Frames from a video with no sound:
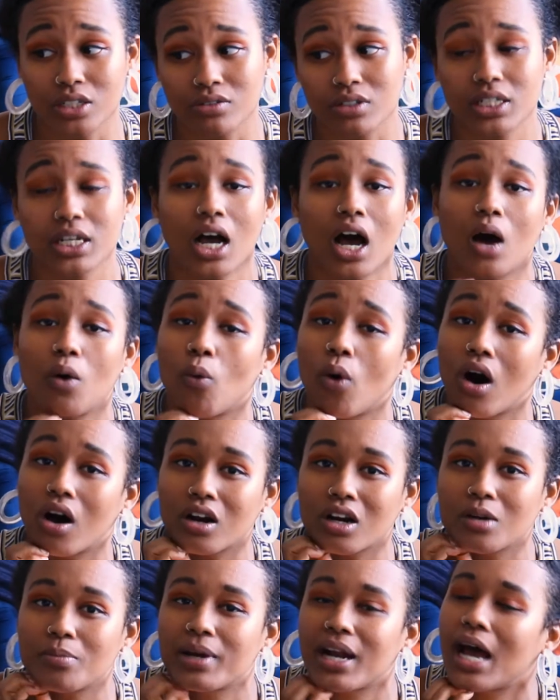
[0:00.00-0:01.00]
really, really hot
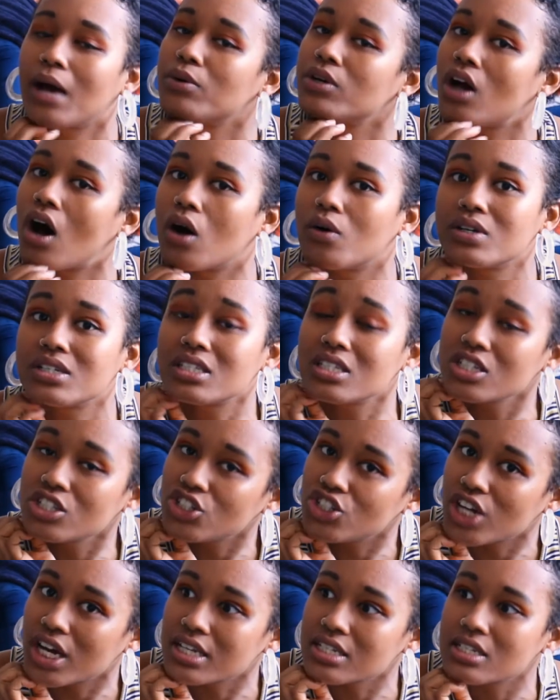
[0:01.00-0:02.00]
water, but I would always
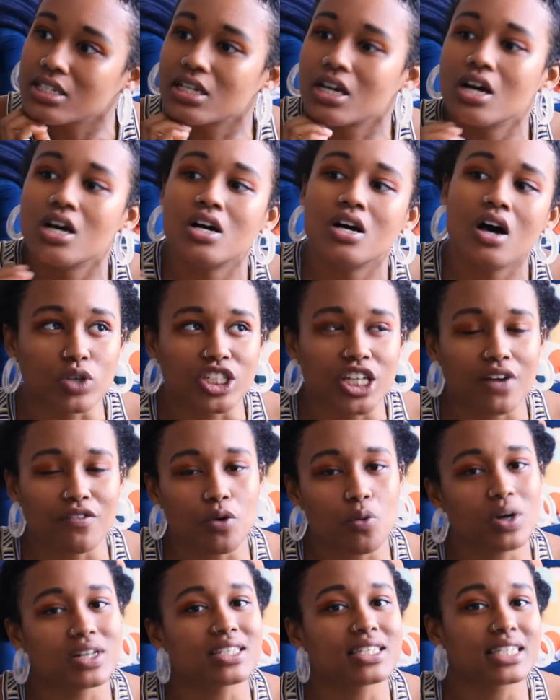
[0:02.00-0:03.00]
suggest
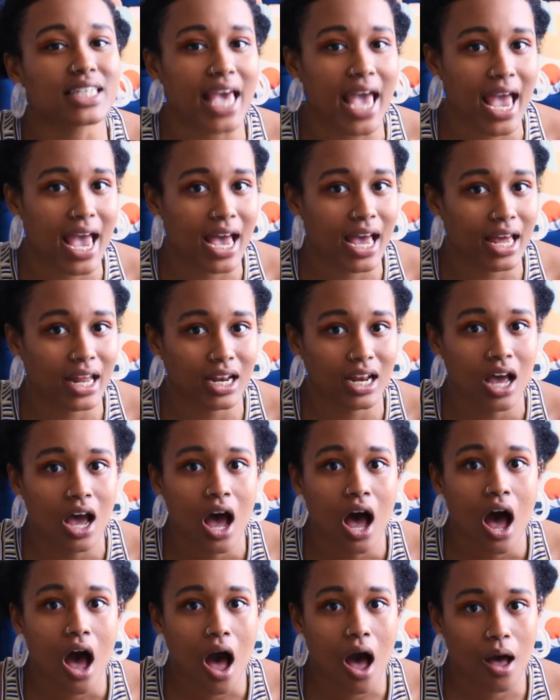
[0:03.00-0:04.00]
whichever ones can.
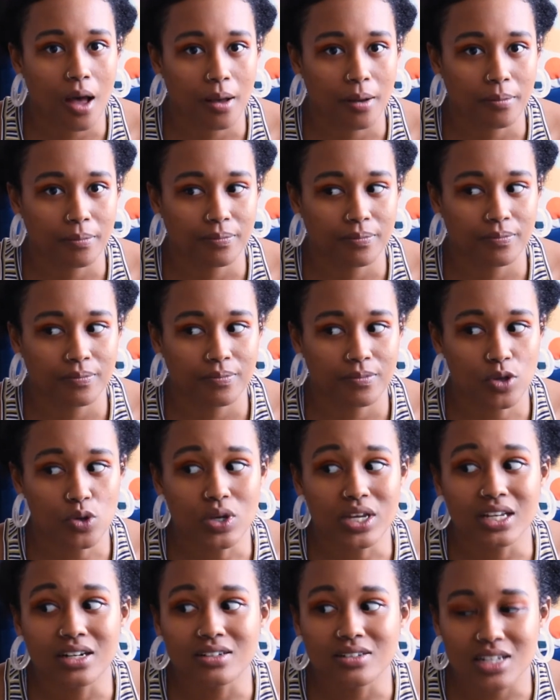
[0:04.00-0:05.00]

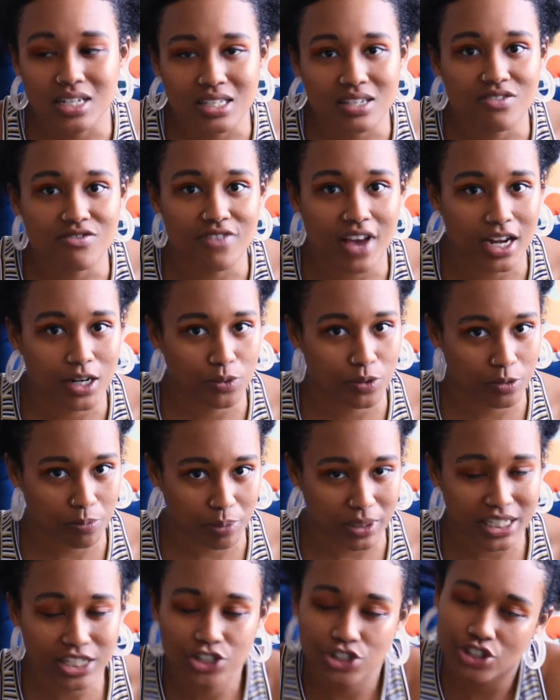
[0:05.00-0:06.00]
You can disinfect
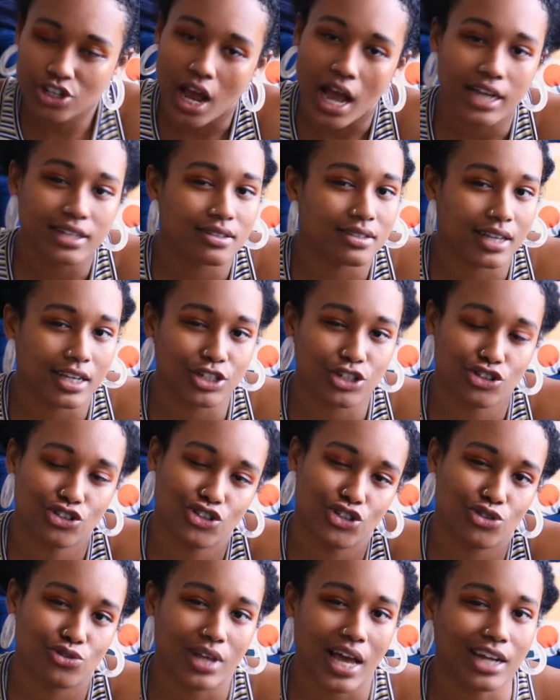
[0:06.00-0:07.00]
with bleach. I'd say
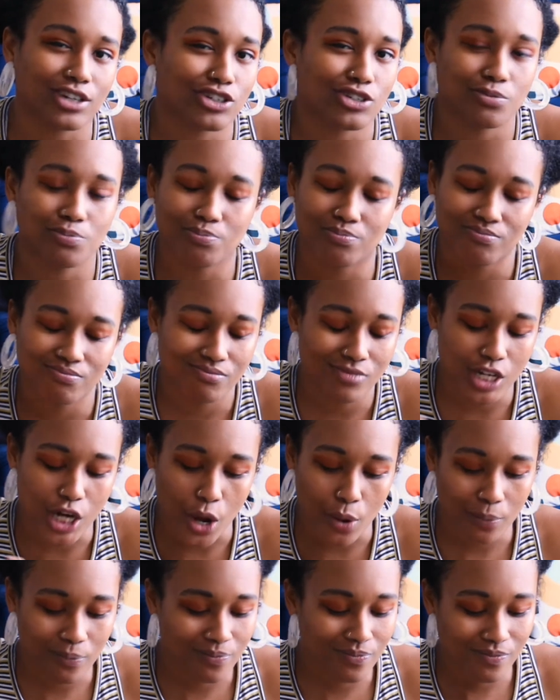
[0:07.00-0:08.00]
just do that. Just, you
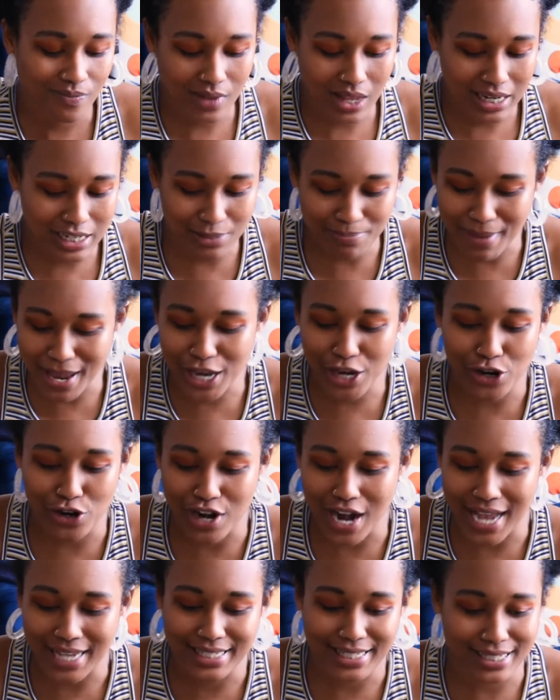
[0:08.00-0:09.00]
know, make
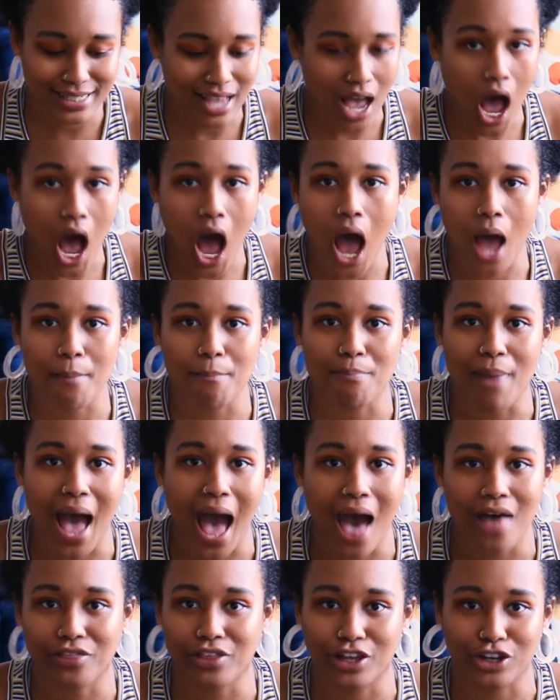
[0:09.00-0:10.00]
your nice hot
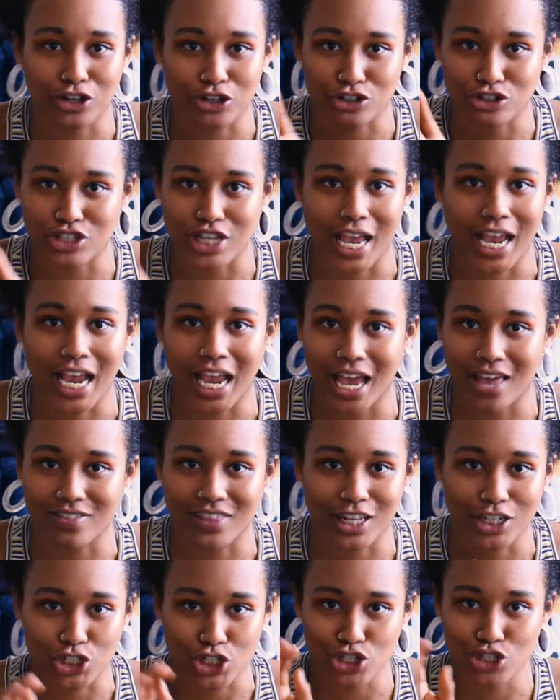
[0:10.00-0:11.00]
bath in your sink
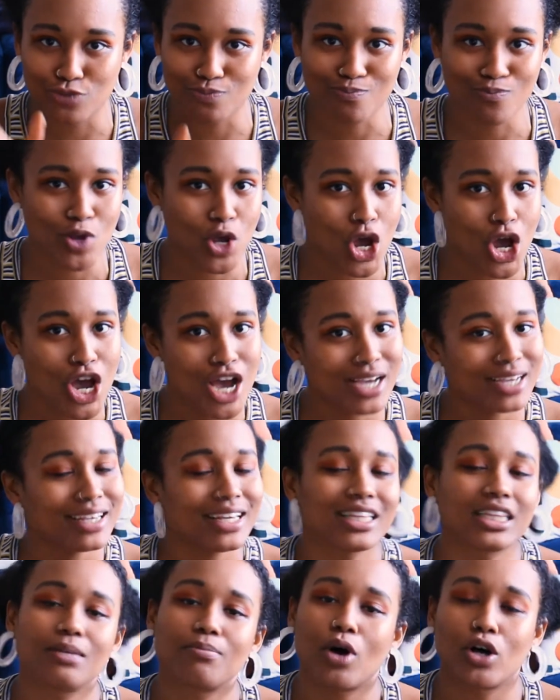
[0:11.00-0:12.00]
and then just
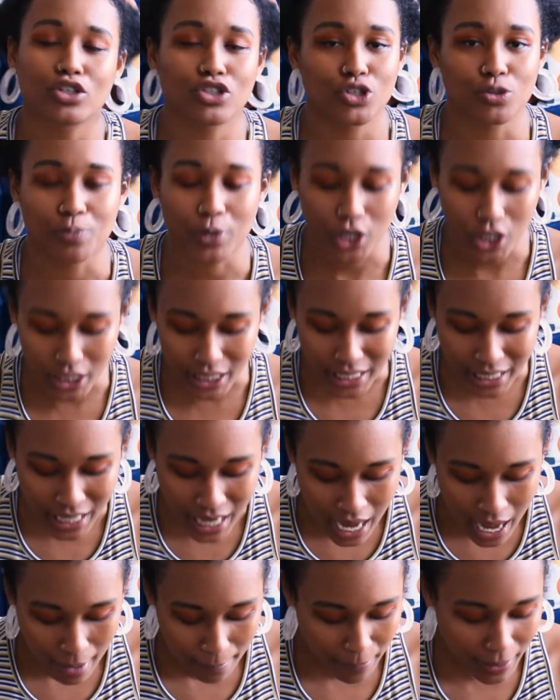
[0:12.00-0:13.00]
get them all super
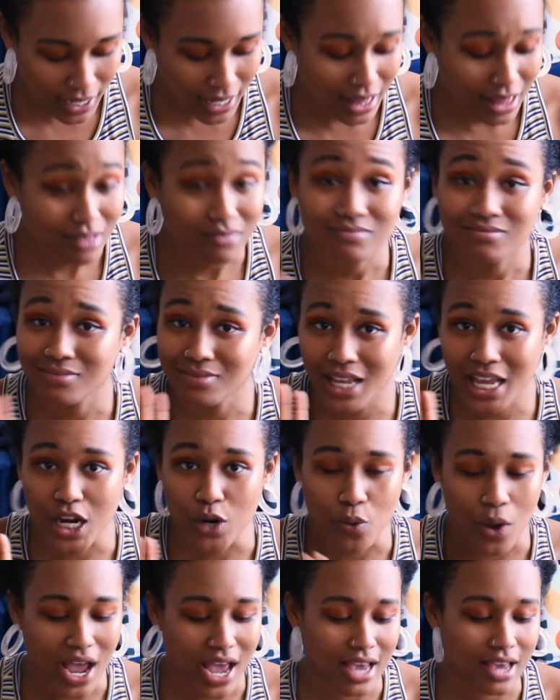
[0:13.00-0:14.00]
clean. But
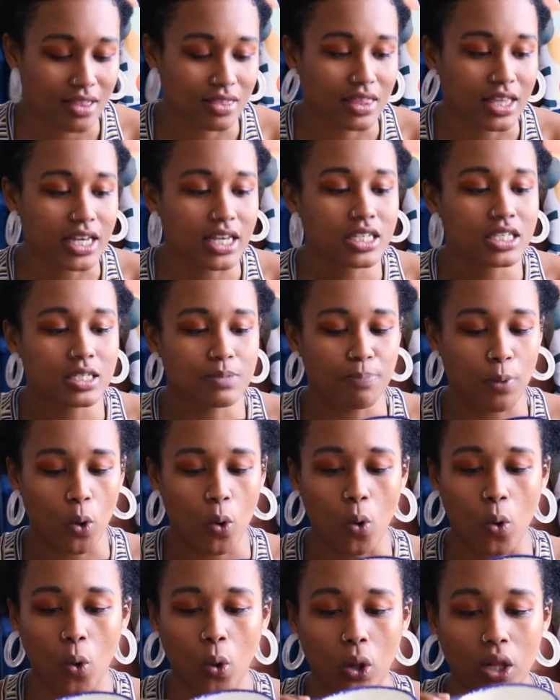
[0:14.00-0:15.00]
anyway, this
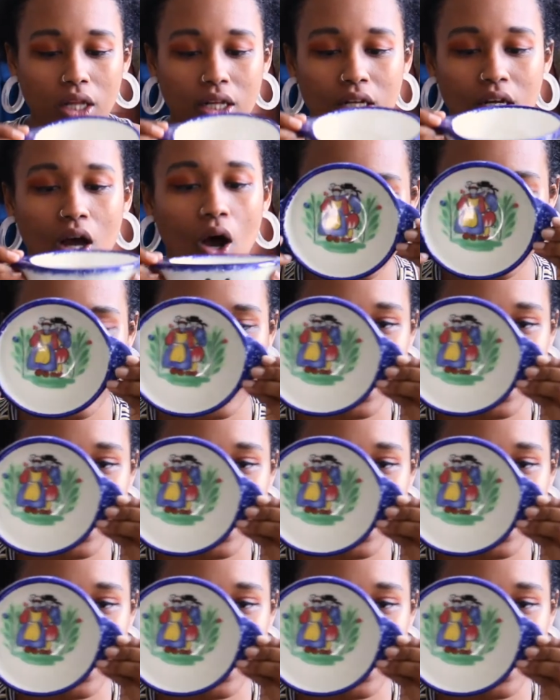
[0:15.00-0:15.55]
bowl,